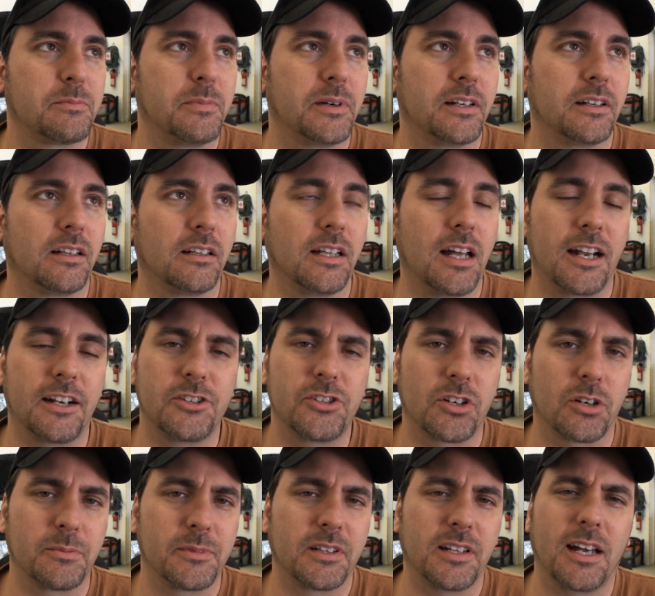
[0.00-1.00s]
But a lot of
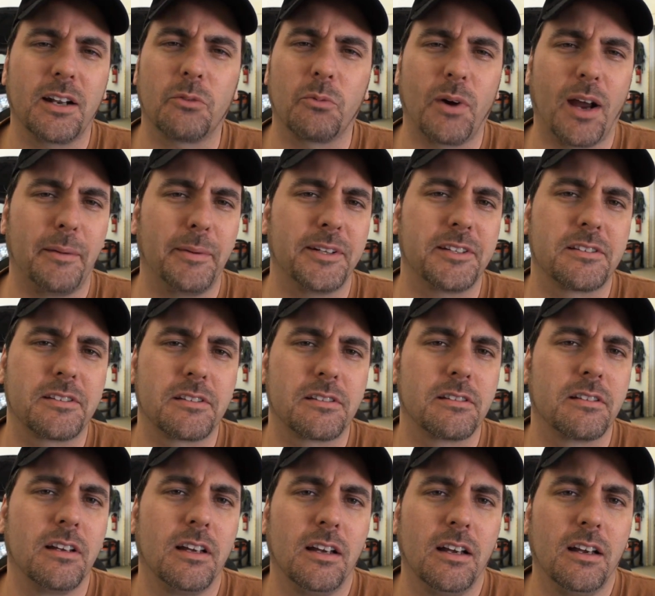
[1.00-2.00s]
German, a lot of
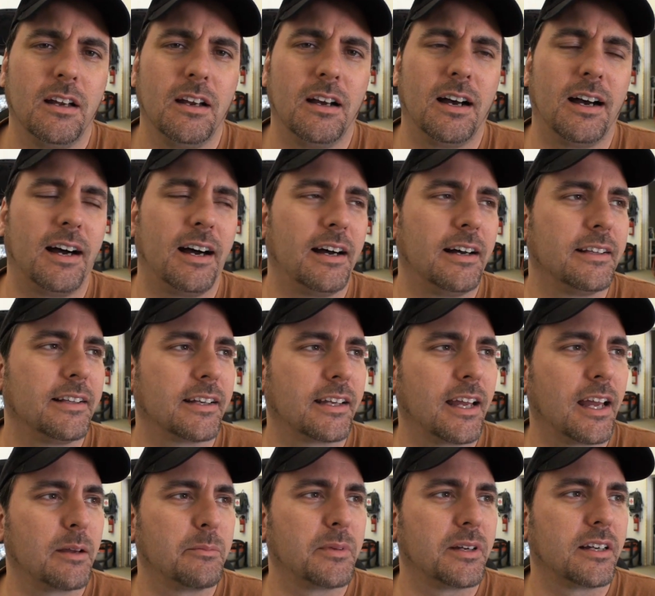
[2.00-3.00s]
rabbits uh, that
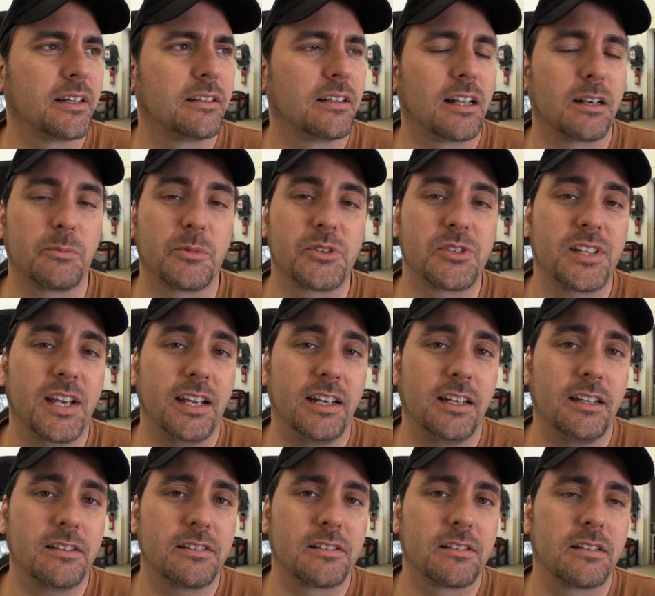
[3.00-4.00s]
came in, a lot of
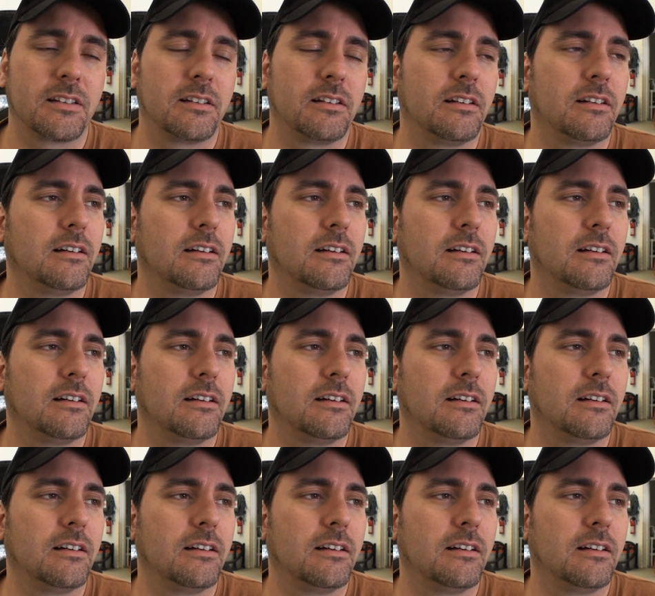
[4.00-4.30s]
Mercedes.